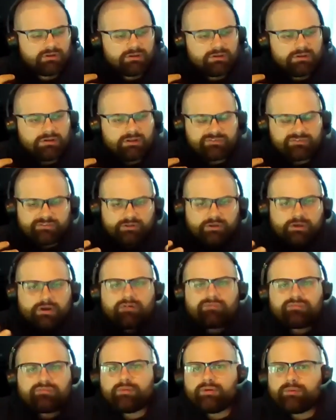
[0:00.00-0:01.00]
it's the
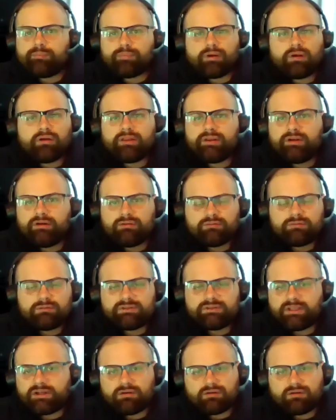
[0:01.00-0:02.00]
government, bro. They don't
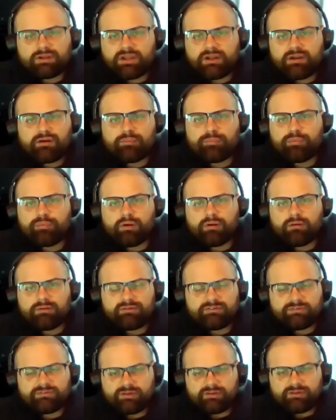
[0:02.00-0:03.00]
they don't care, bro.
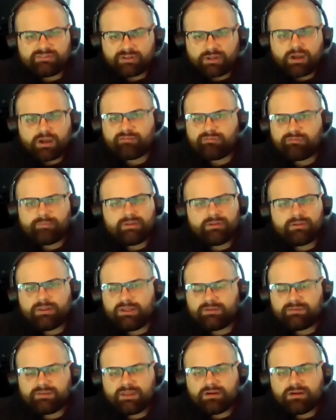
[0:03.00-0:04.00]
It's it's the government.
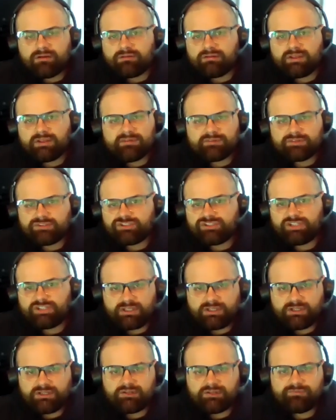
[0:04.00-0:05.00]
Like they don't give a
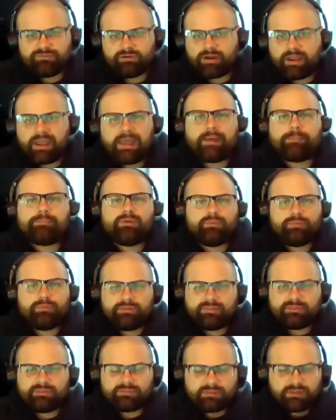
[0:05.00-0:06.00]
shit if you're happy
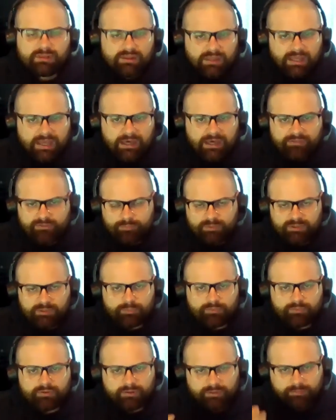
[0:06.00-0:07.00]
with how their
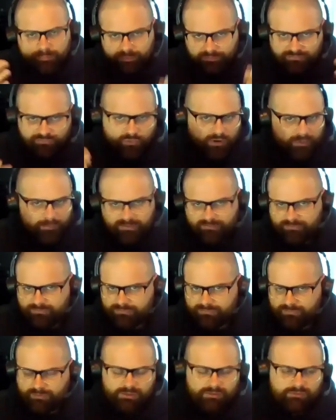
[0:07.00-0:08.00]
people are performing
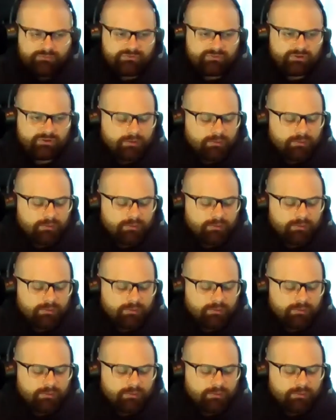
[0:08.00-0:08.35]
for you. So,